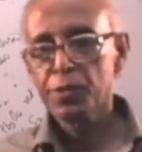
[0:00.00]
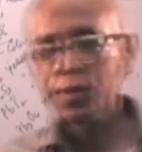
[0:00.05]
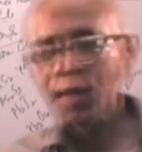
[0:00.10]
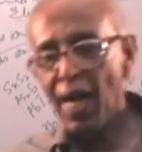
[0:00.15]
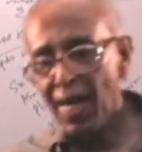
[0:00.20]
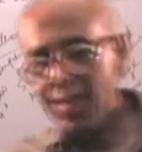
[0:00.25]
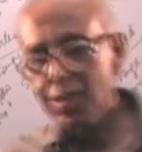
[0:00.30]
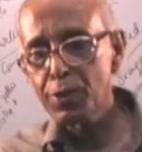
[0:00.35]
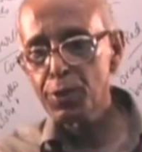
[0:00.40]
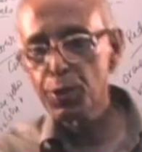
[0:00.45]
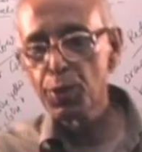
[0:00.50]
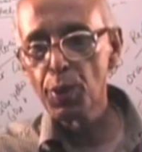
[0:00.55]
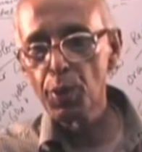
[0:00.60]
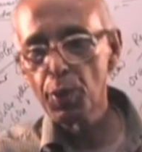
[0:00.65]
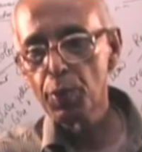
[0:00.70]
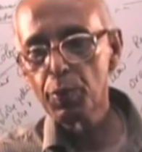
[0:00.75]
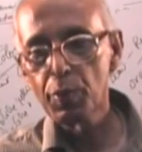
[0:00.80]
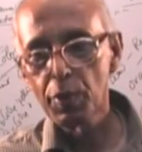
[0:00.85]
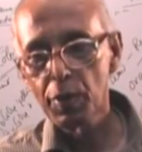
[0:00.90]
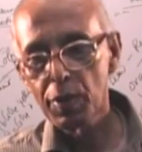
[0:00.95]
Try
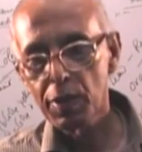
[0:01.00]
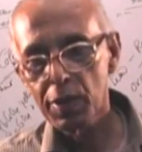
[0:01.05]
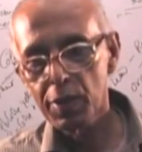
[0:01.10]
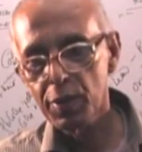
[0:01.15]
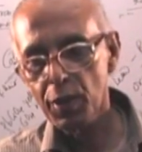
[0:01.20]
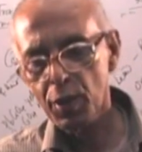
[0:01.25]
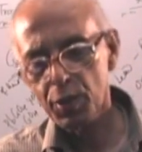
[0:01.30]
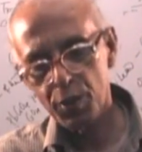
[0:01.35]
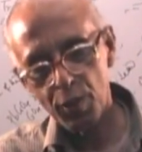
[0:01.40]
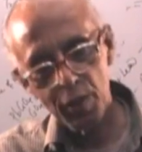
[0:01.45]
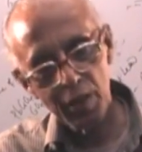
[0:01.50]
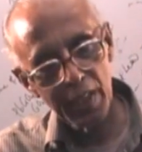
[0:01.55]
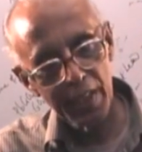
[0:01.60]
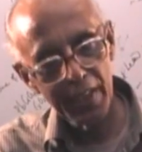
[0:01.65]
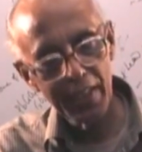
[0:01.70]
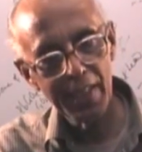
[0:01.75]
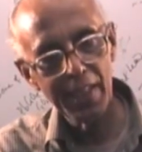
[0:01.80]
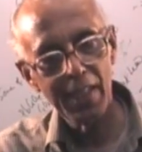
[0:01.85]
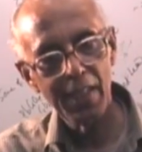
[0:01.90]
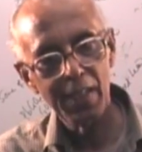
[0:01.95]
to not
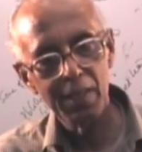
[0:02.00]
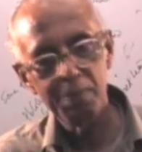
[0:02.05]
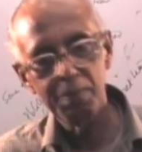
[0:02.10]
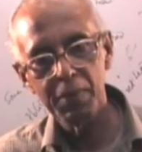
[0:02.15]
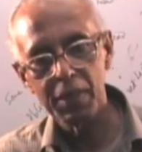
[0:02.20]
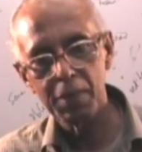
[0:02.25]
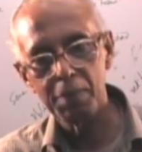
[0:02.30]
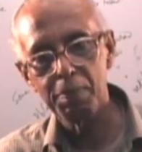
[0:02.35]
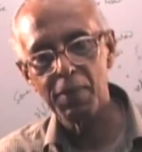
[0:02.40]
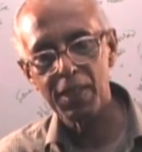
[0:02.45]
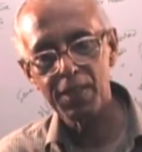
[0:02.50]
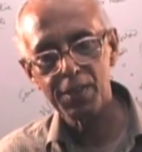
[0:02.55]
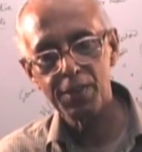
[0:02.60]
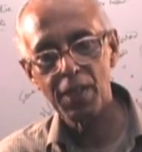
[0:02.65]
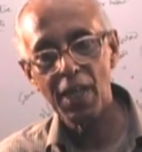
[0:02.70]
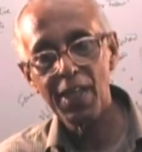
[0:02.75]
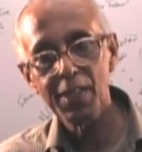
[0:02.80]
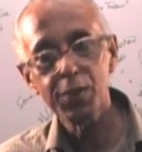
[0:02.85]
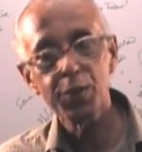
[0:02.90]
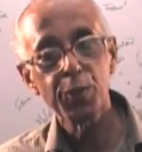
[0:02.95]
only hear me, but
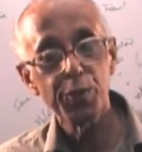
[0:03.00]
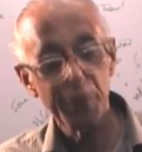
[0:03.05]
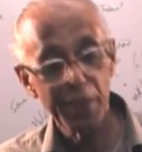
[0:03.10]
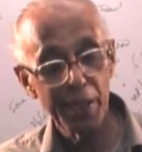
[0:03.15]
try to